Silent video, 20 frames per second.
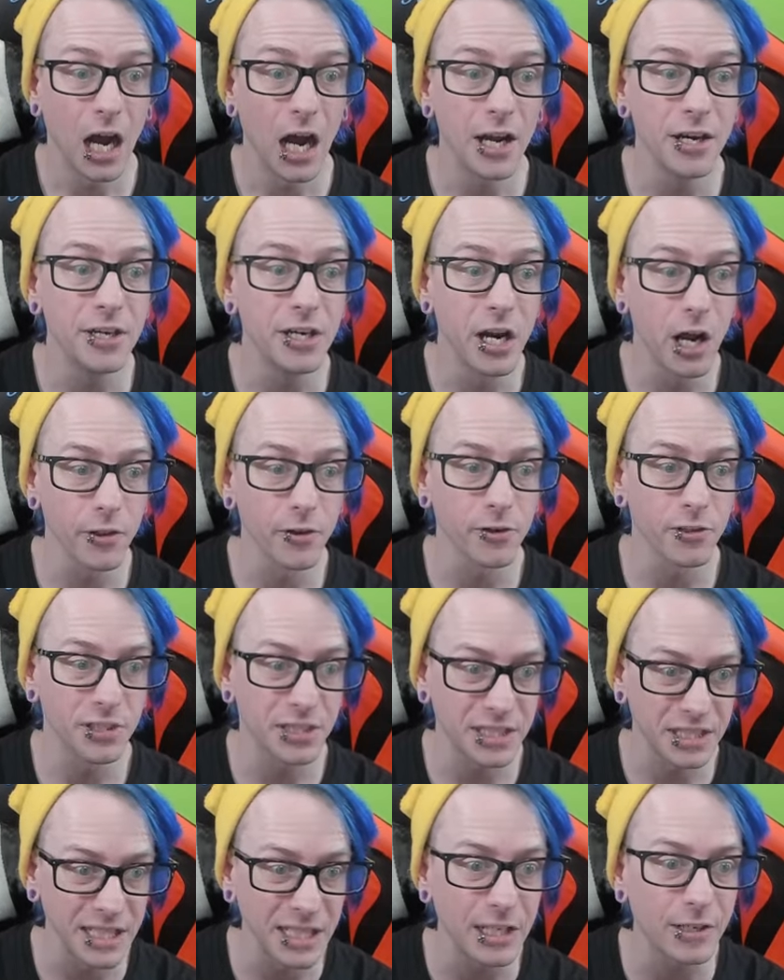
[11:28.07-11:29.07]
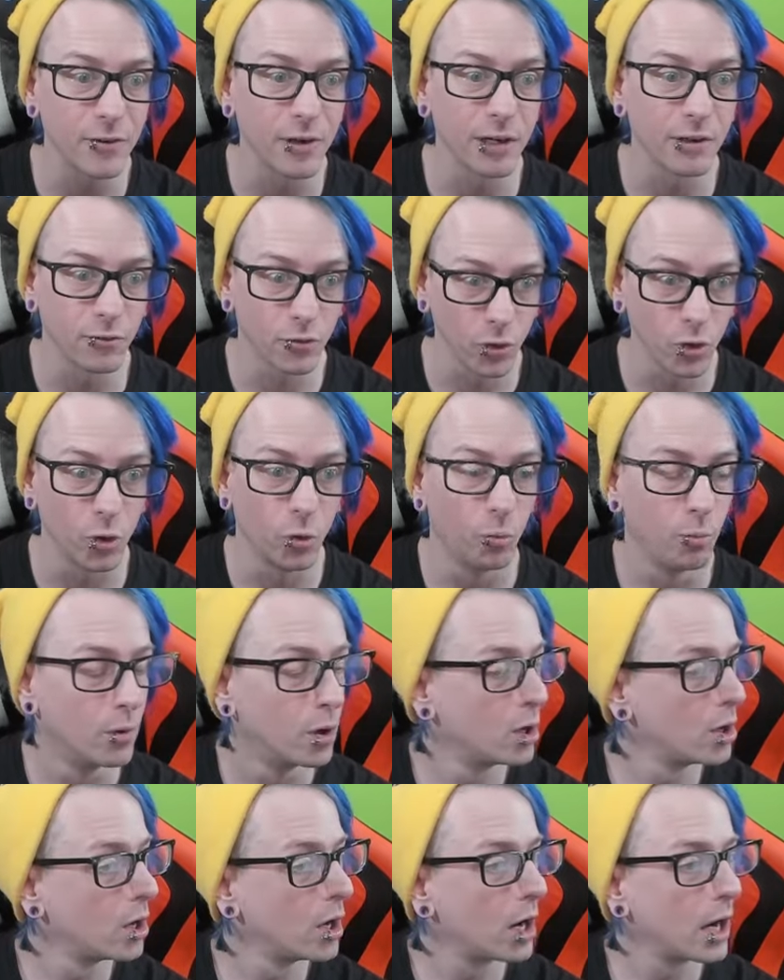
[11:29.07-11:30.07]
another secret room
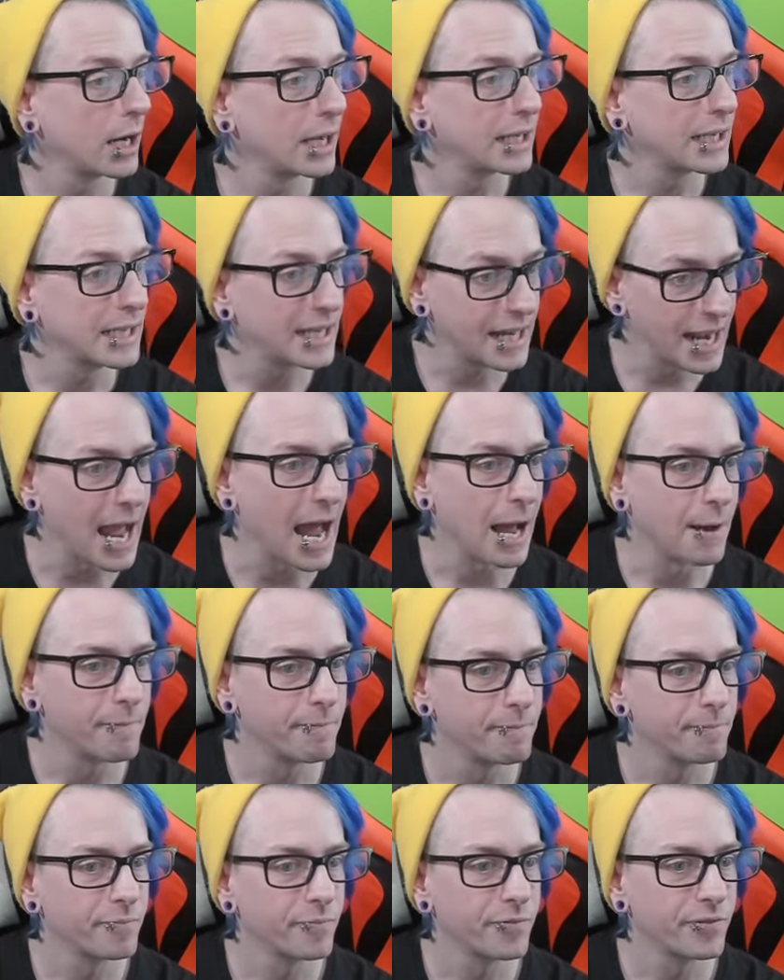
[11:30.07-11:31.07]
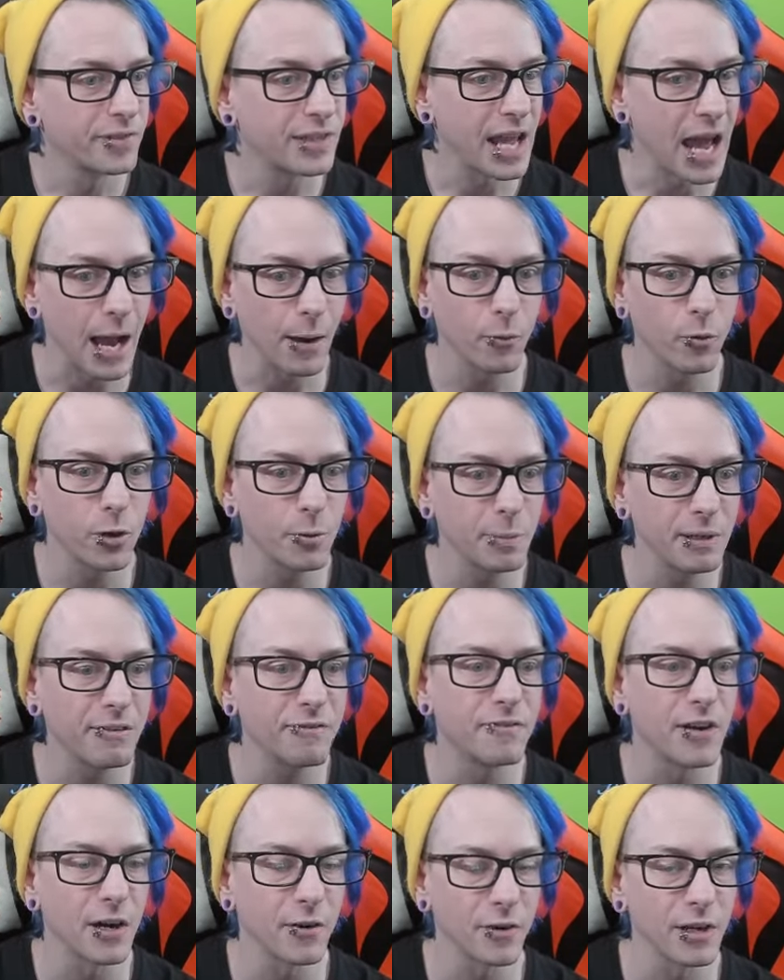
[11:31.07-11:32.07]
yeah that would be
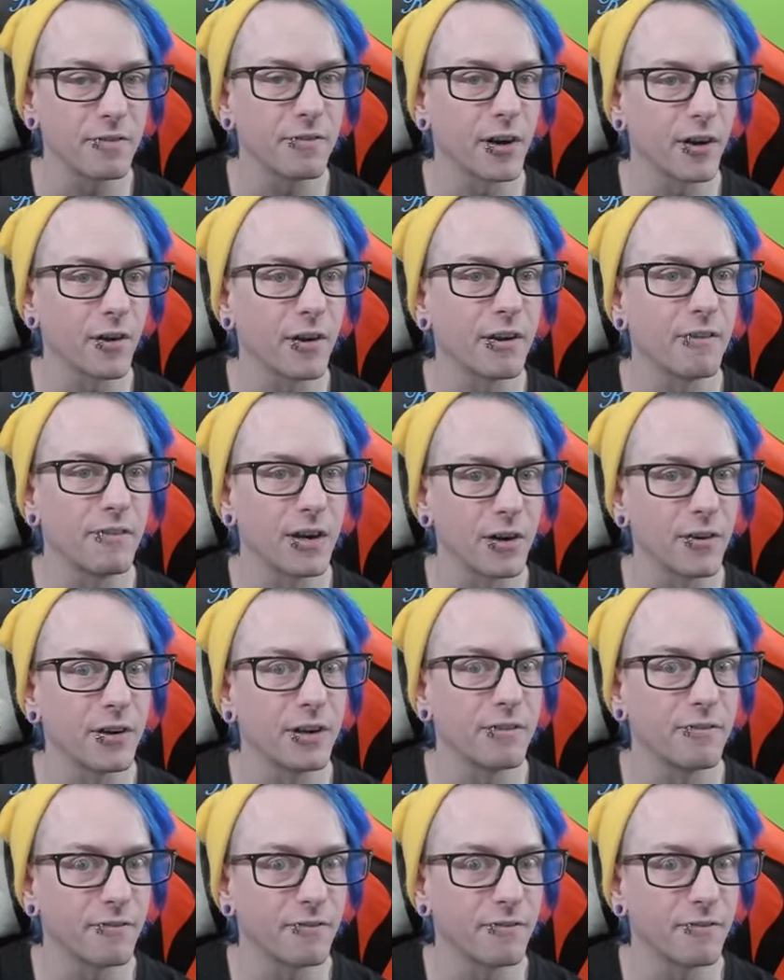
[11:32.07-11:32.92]
very very very